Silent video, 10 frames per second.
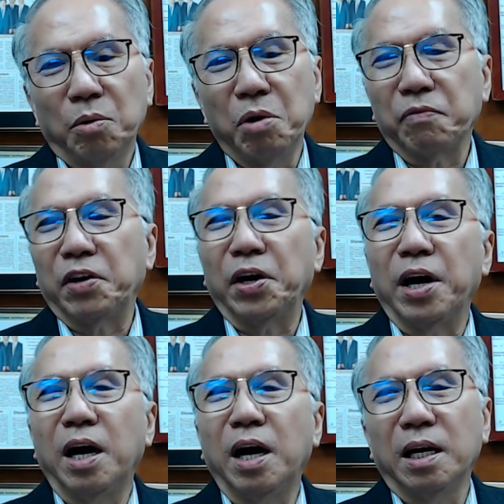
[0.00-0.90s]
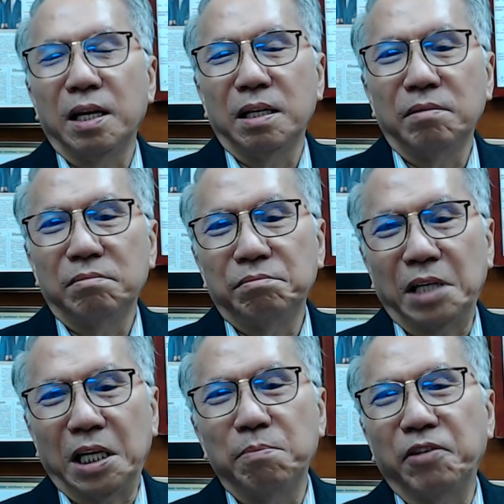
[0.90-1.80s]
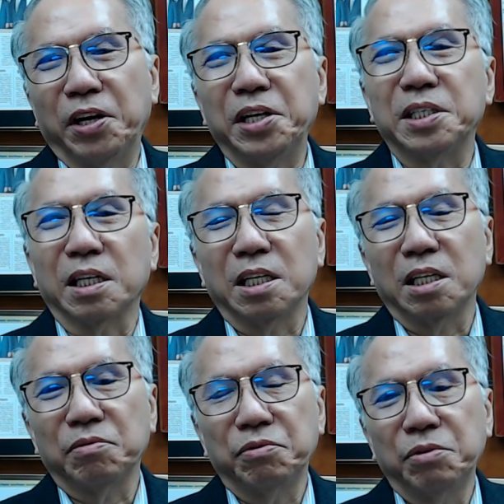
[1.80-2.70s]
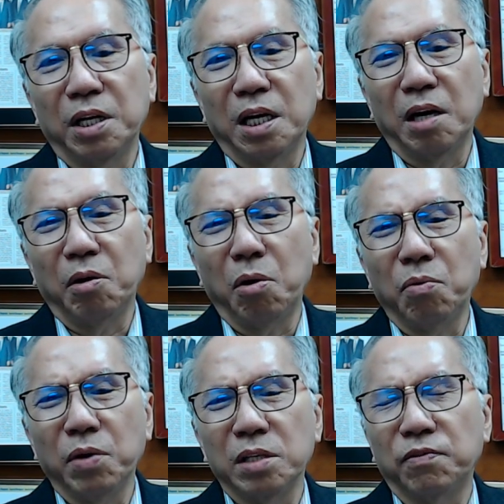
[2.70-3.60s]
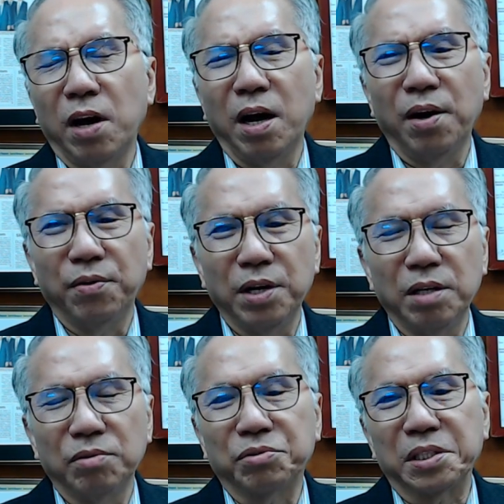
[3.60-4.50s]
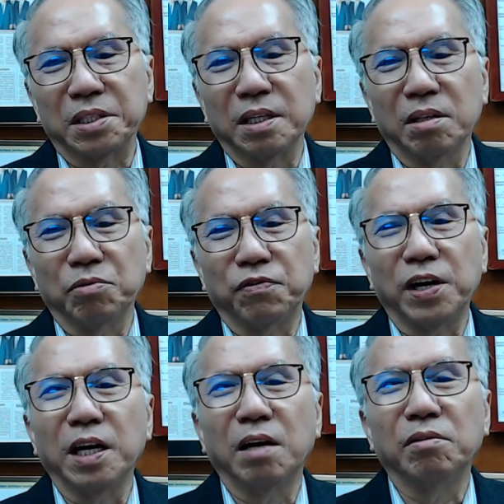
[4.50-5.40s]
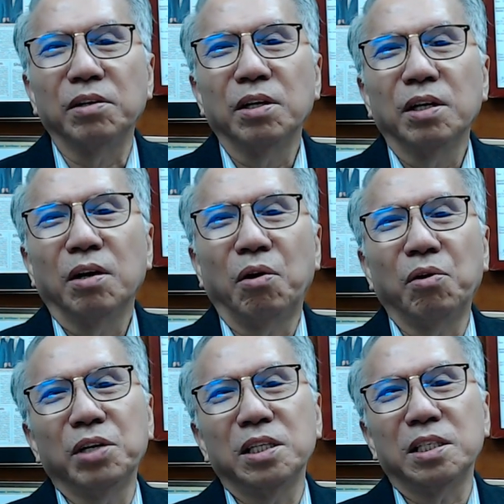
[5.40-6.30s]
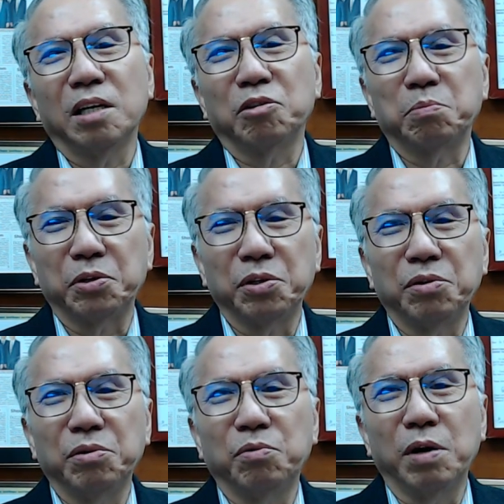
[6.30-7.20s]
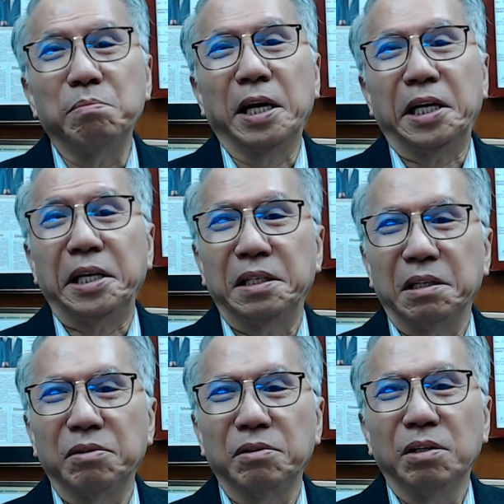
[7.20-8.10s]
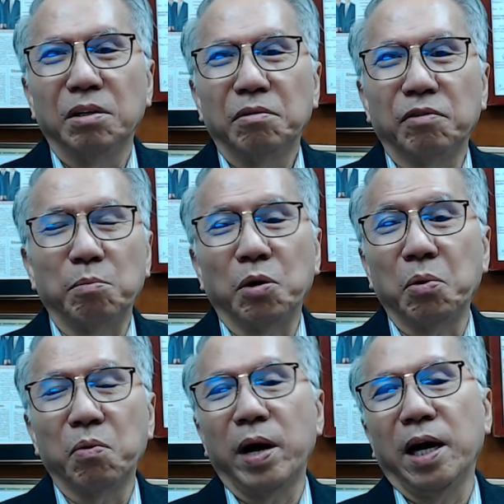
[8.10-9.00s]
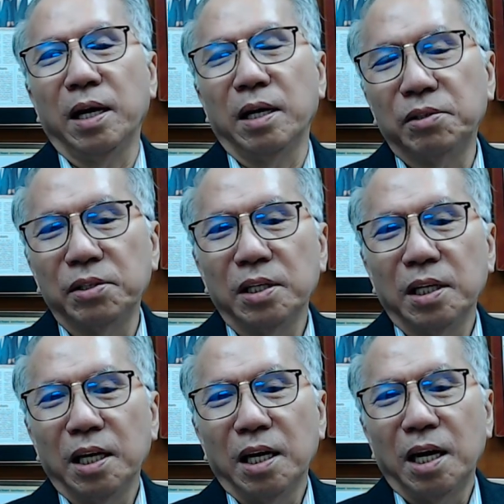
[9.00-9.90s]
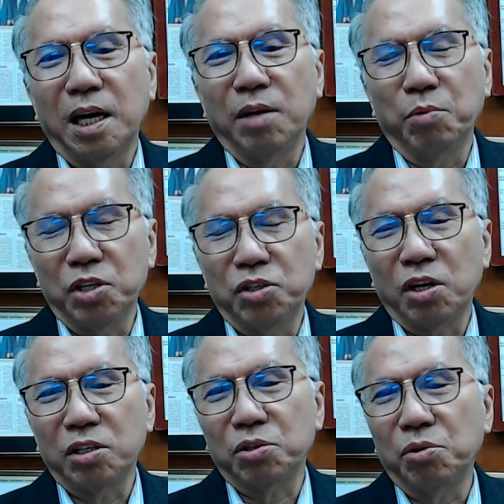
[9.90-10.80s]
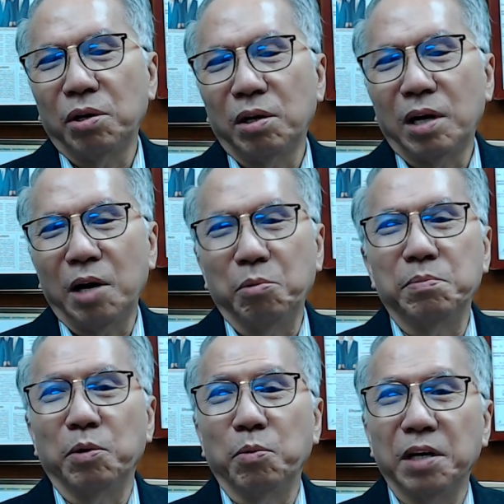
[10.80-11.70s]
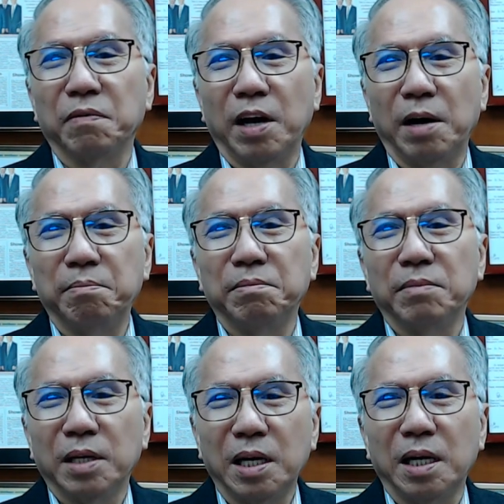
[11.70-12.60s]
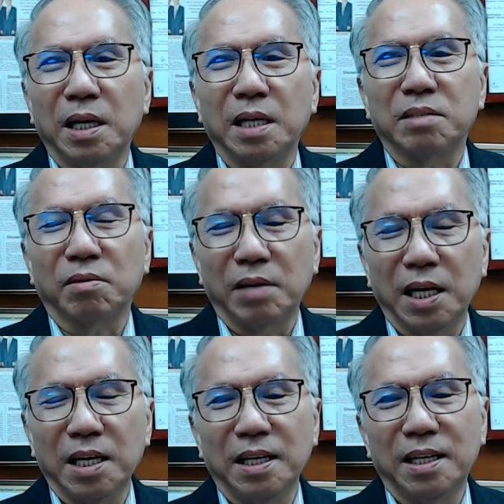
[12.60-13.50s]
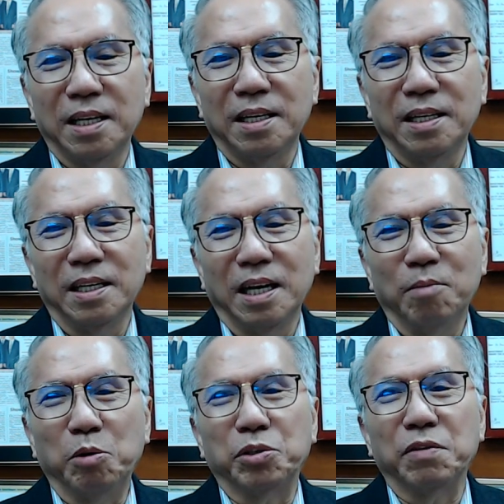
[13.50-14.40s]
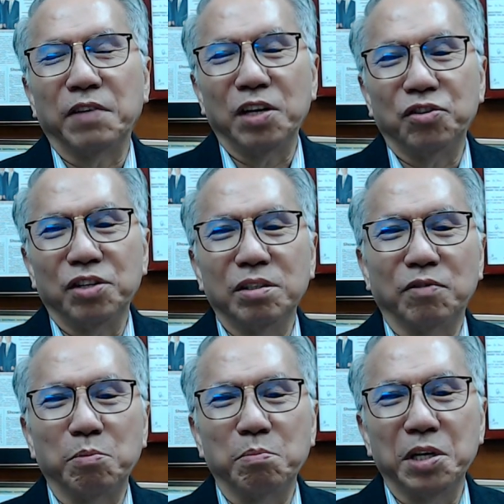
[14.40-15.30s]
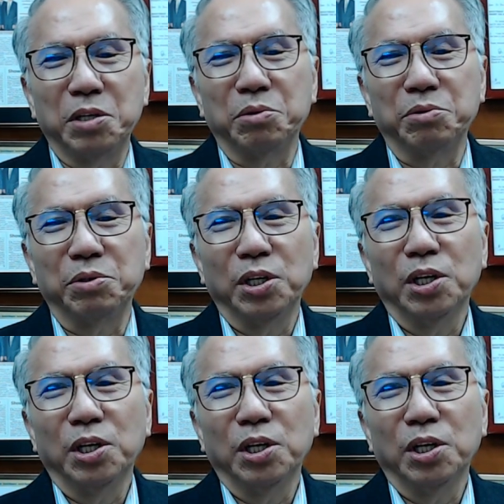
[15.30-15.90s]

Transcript: work very hard and become very successful, and I always very interested to find out all these entrepreneurs who make it, from nowhere, I wish I would be one of them. That's really the motivations for me to